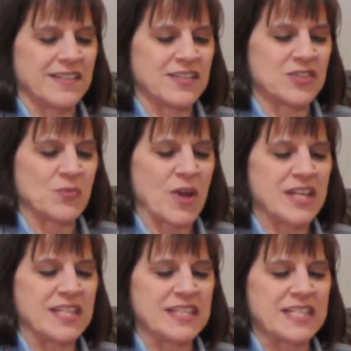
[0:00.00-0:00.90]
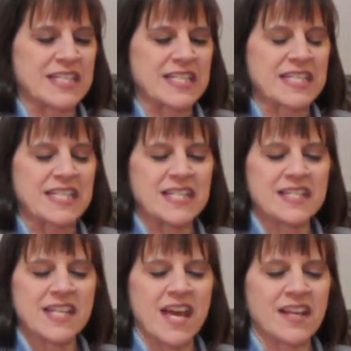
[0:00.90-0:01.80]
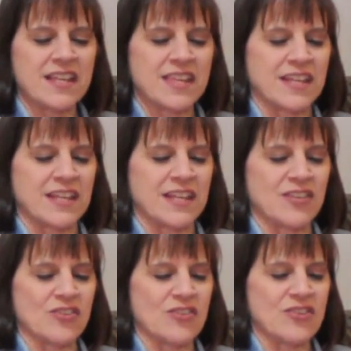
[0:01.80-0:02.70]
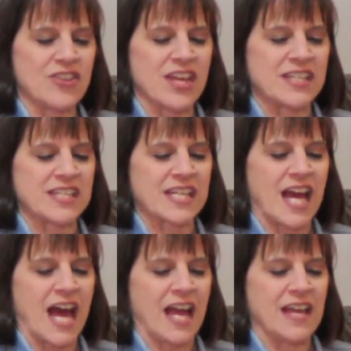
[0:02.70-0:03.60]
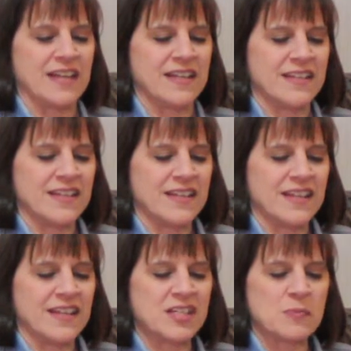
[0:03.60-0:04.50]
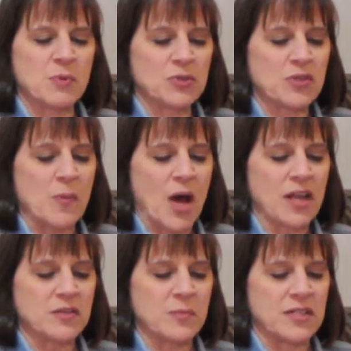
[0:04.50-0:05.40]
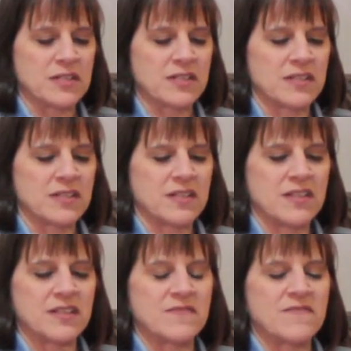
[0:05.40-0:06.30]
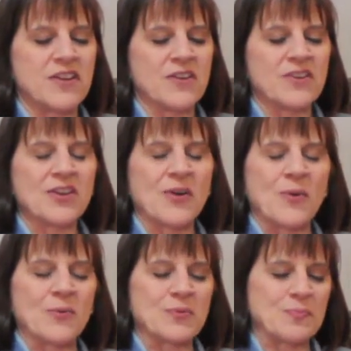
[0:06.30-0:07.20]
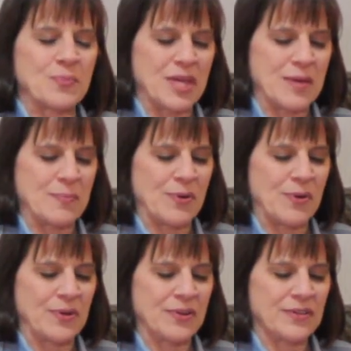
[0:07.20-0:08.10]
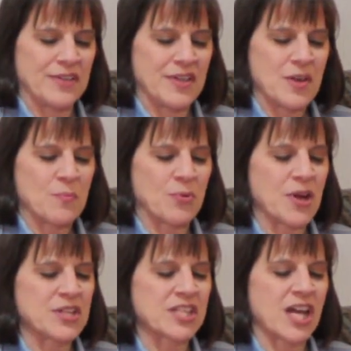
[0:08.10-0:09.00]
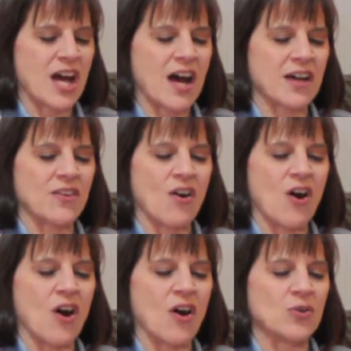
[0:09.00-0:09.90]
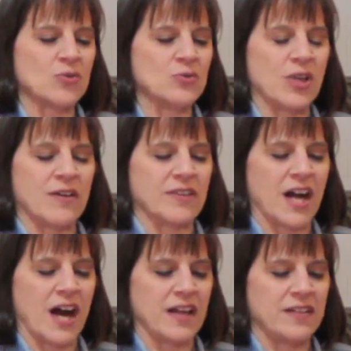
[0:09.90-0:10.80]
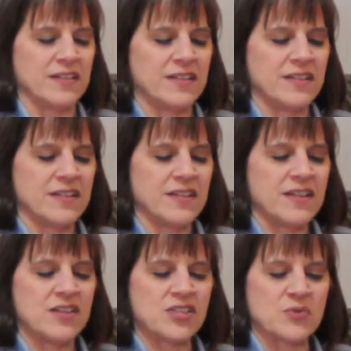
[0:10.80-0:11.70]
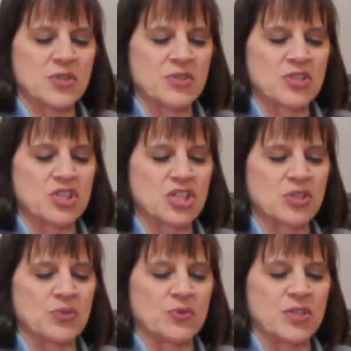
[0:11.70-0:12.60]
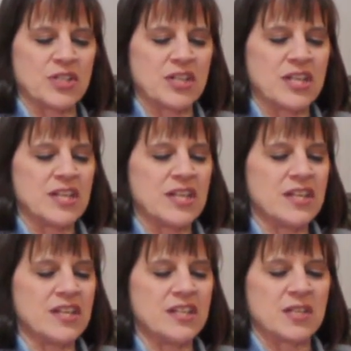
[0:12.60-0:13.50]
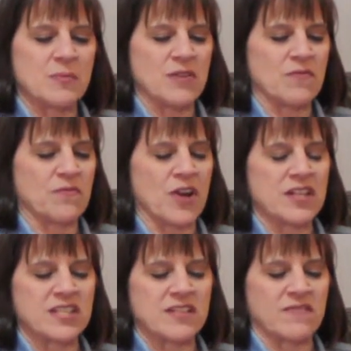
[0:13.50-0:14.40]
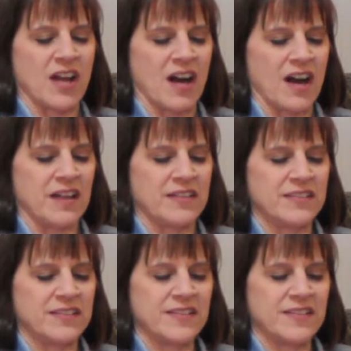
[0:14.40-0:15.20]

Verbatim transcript: His radiance exceeds anything in earth and sky. He's built a monument, his very own people. Praise God, all who love God, Israel's children, intimate friends of God.